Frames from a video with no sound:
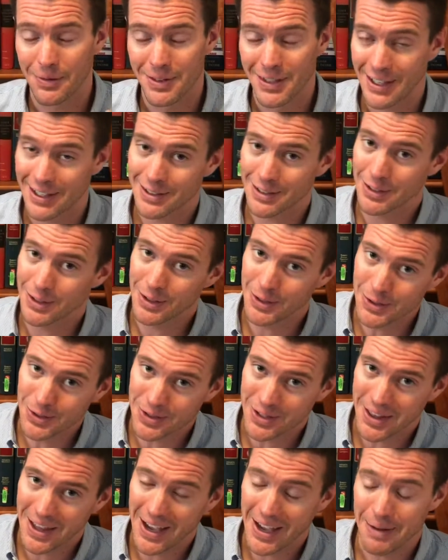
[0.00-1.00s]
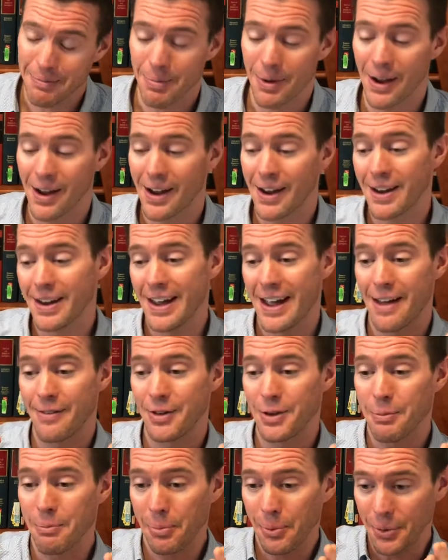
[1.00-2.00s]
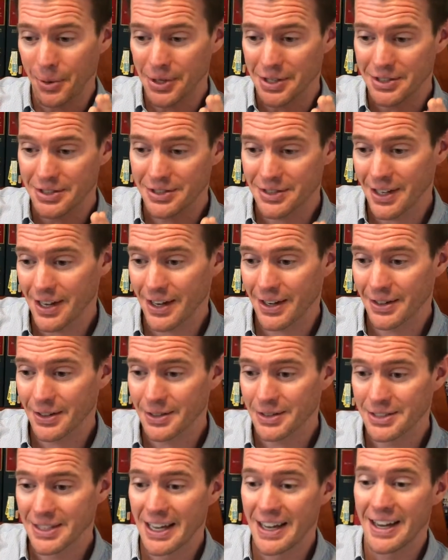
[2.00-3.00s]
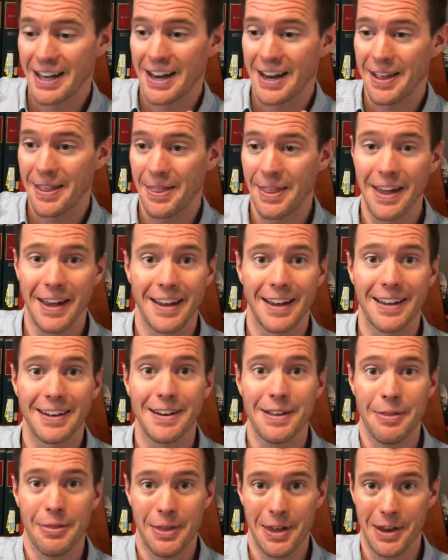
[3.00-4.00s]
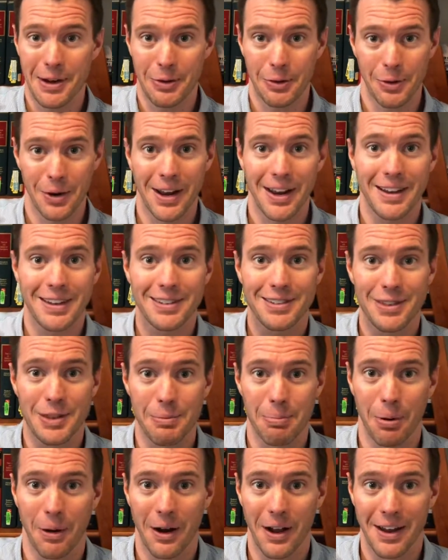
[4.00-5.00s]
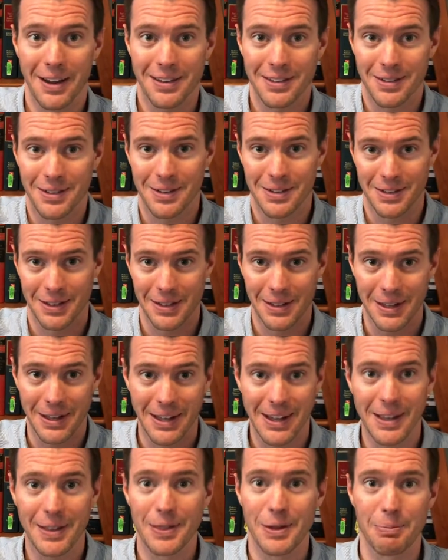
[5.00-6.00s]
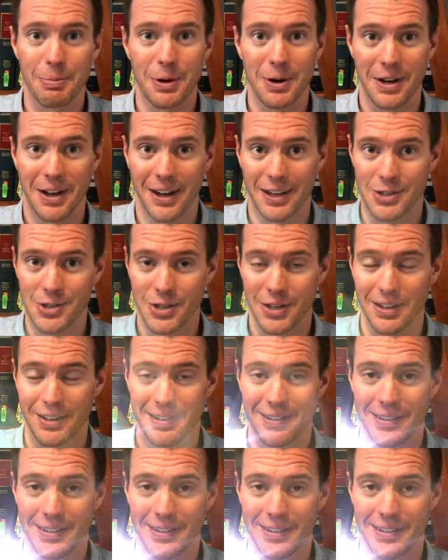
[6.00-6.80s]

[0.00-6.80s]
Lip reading: Tesla used that by having pre-sales, and then they raised the price and delayed the production.